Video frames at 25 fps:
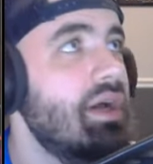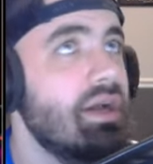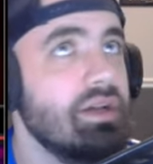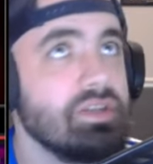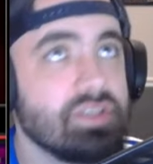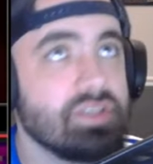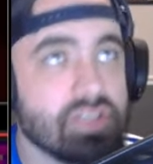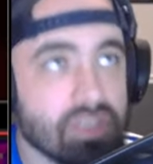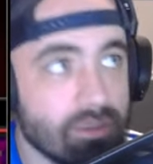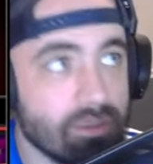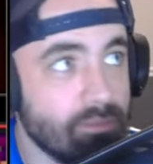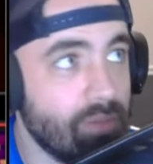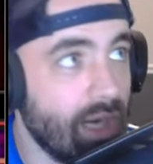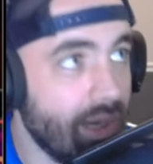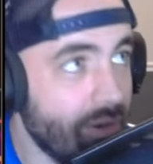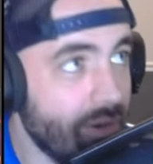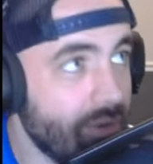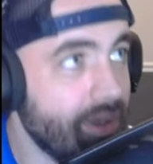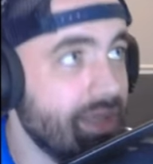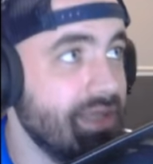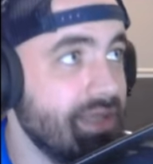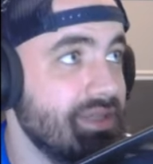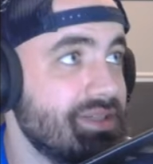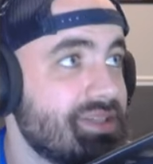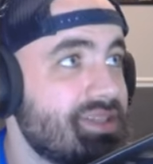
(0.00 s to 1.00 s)

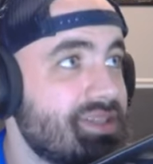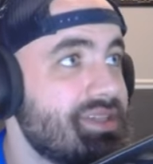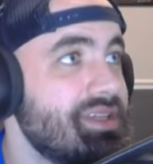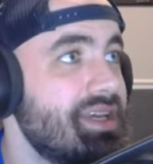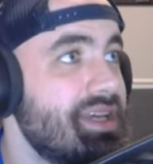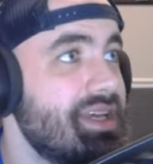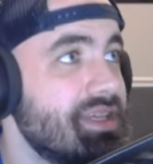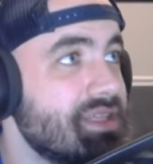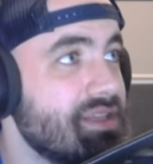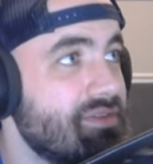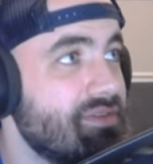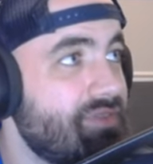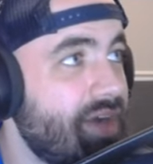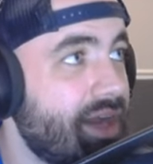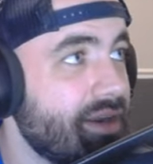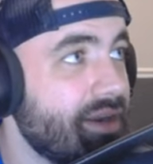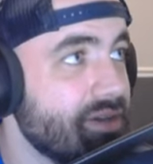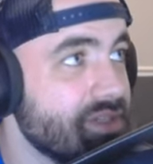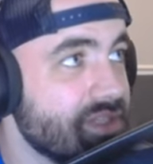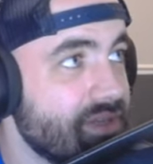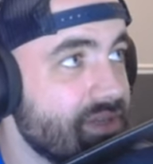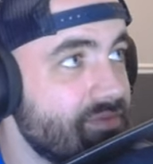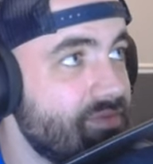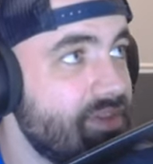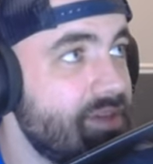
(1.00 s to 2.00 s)
Sabonis is the
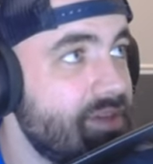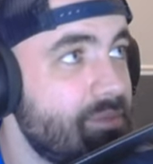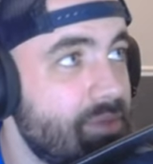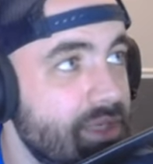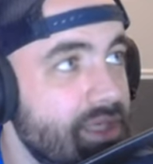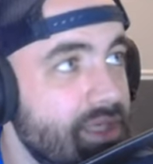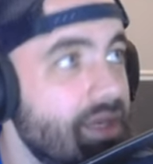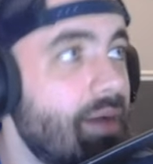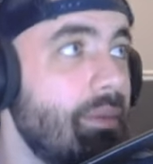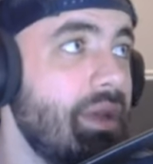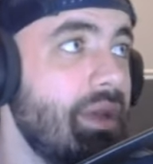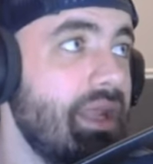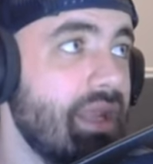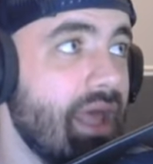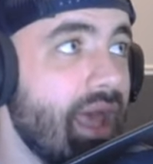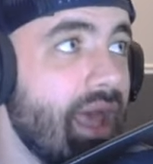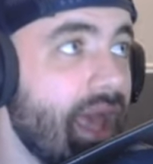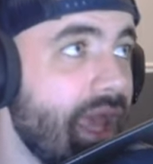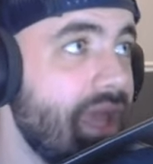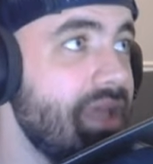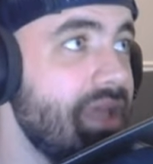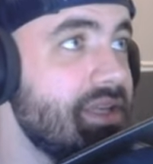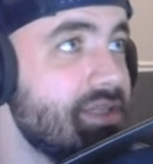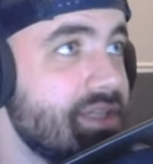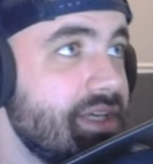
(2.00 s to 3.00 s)
Finals MVP. I mean,
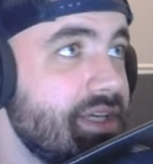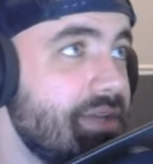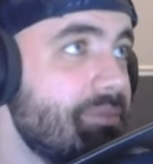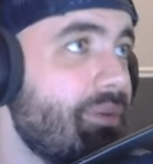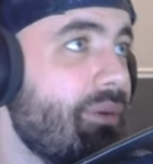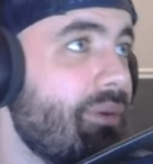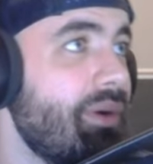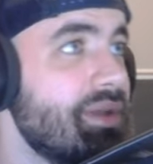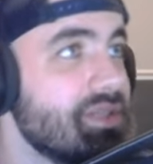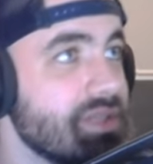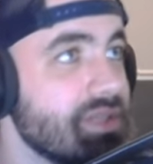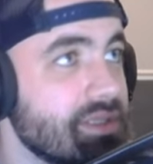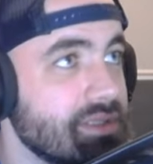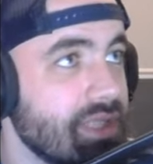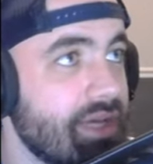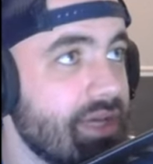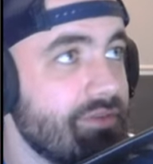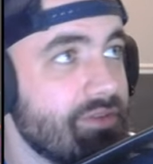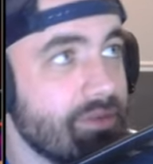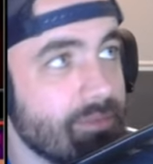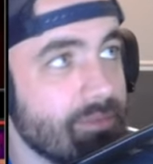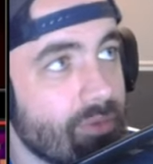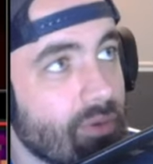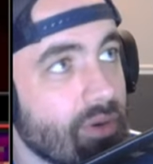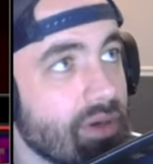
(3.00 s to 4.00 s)
18 points,
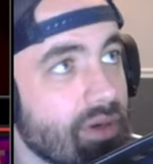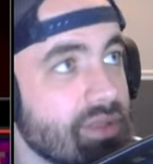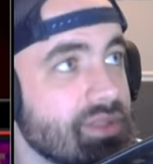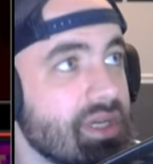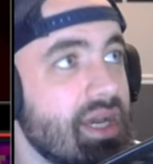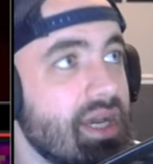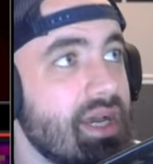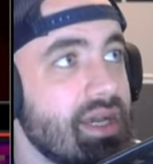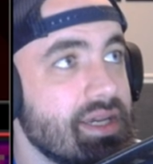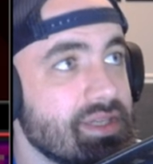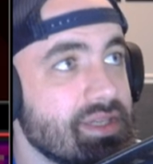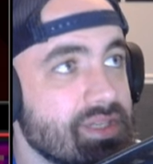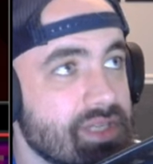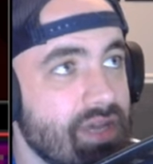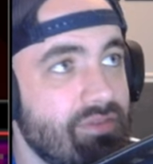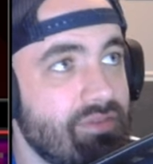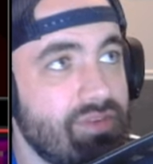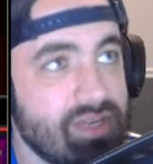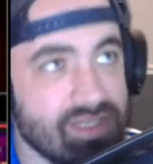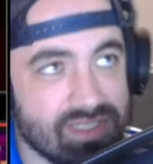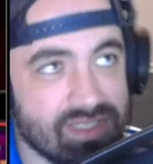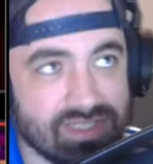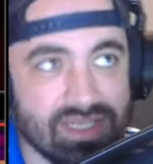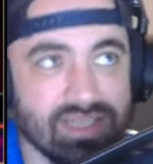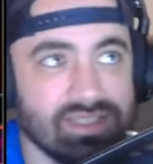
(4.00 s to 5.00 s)
11 boards, 7
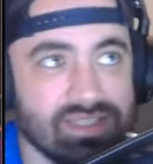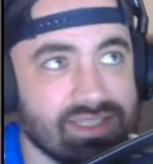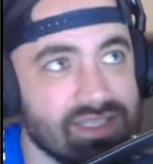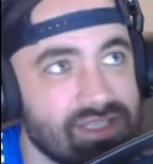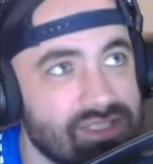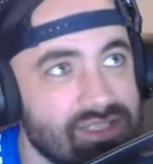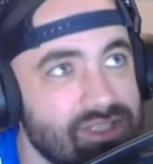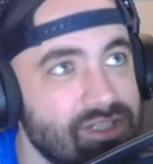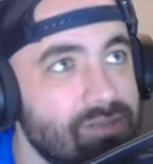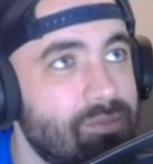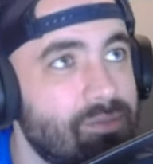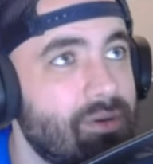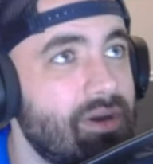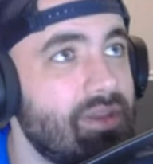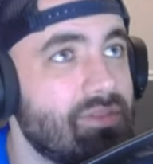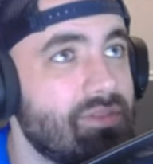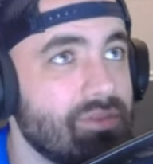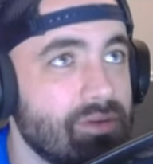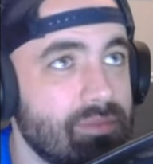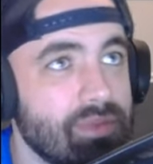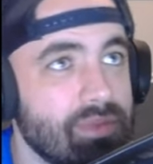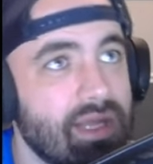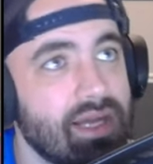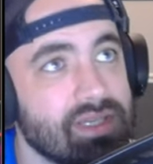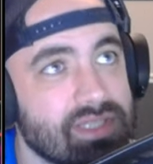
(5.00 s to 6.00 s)
assists, and
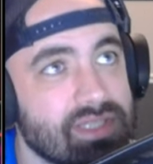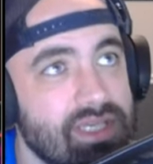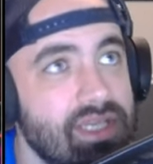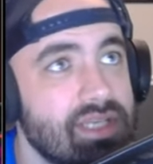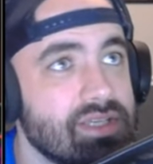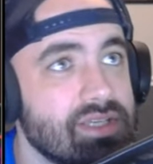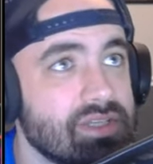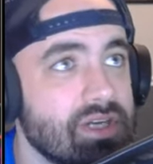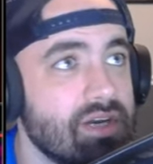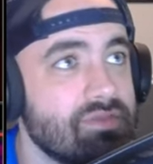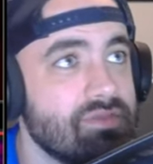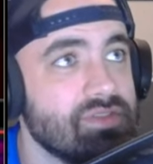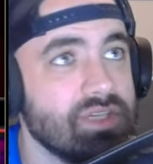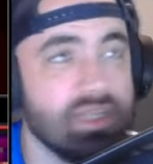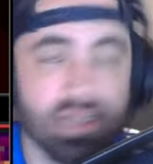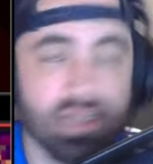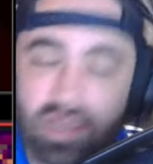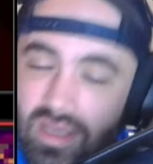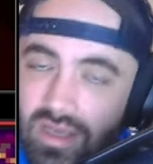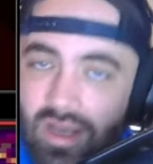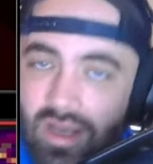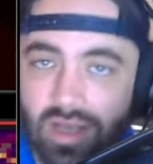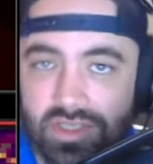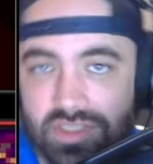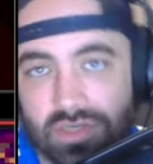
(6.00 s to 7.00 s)
2.3 blocks. He deserves it.
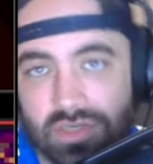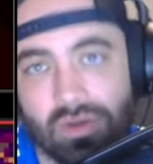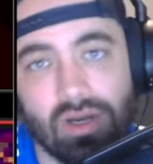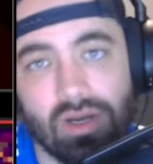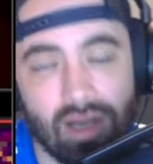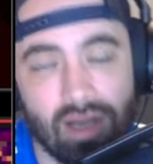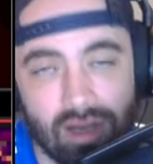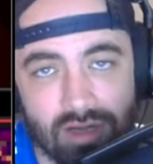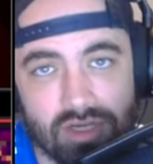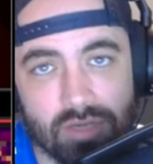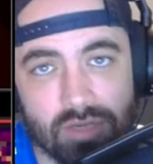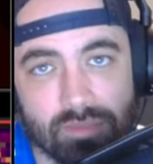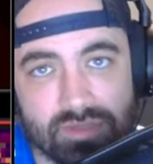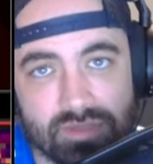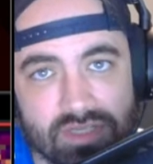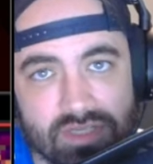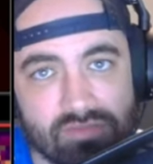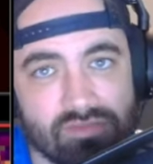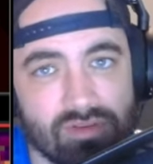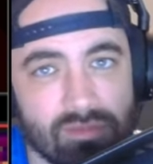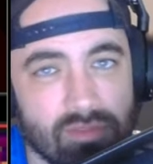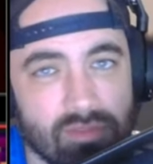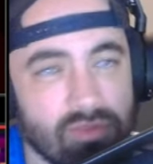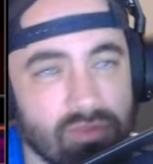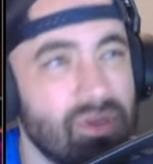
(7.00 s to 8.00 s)
Also, 100%
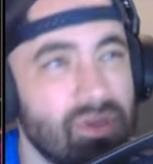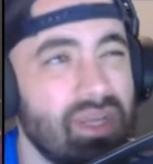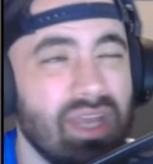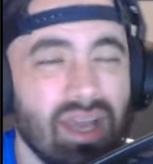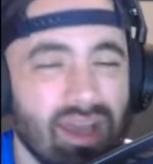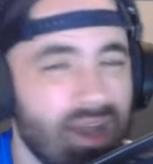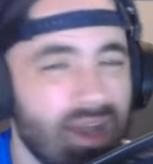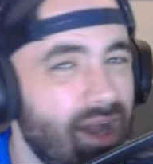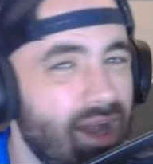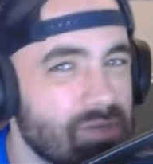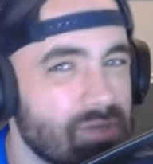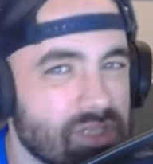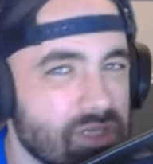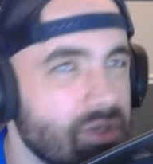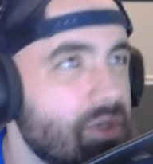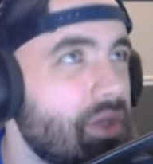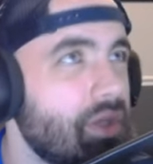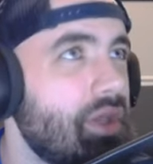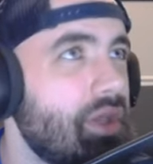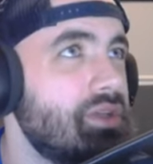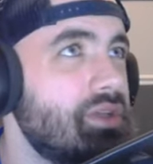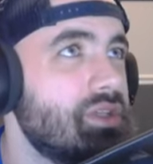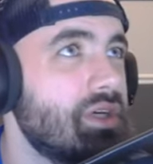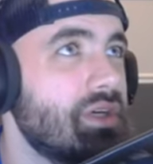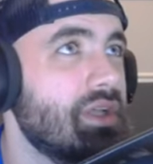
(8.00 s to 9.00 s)
from 3. I'm sure it
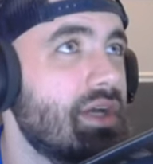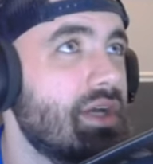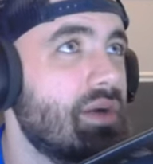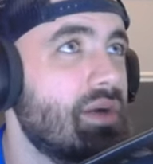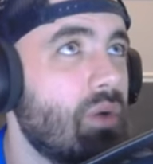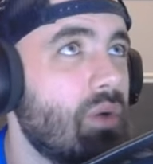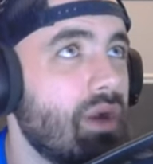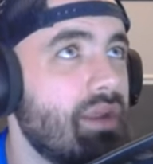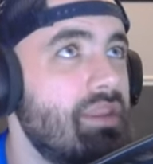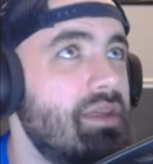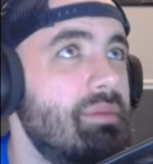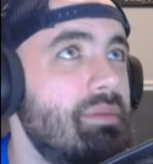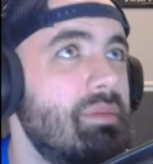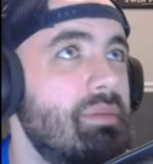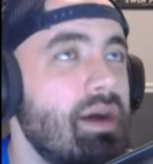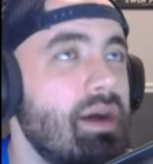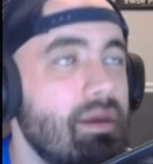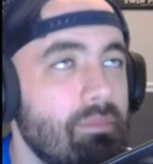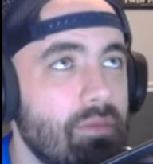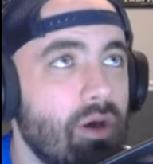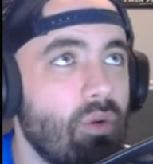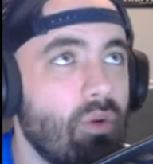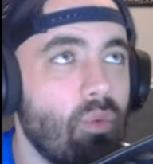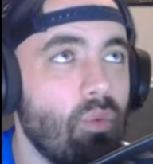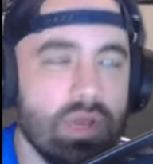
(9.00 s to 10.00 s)
only took like one of them,
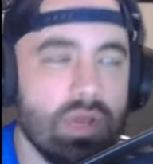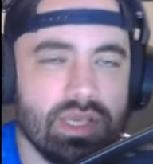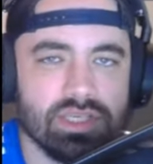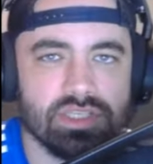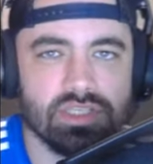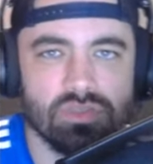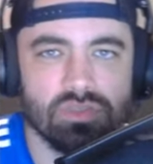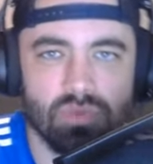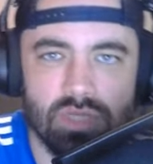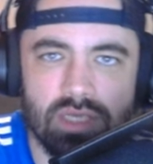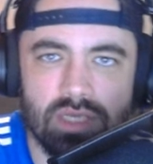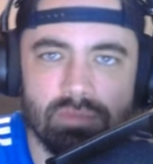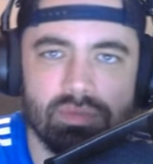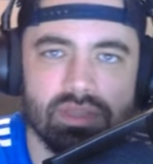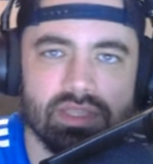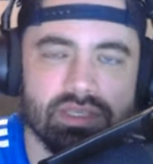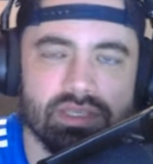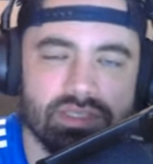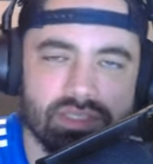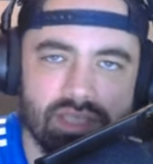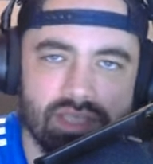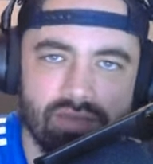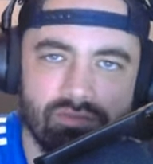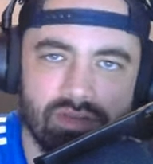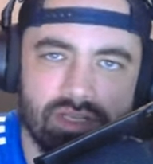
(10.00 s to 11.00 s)
but we sweep the
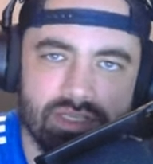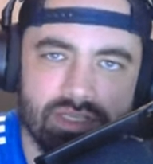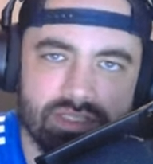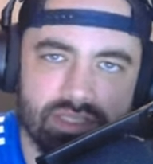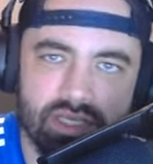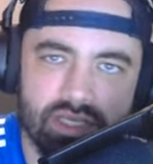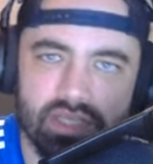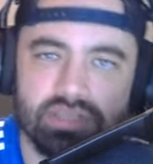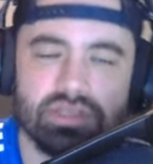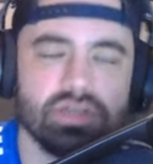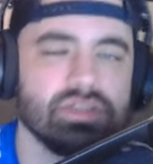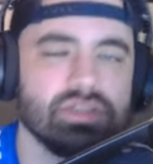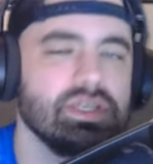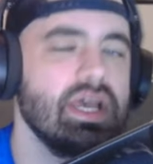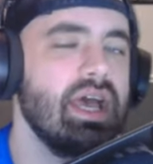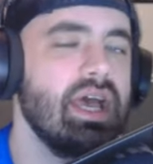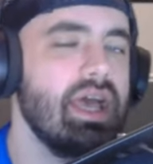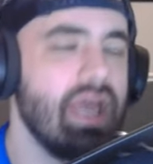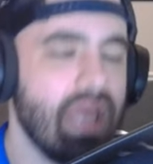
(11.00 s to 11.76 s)
76ers.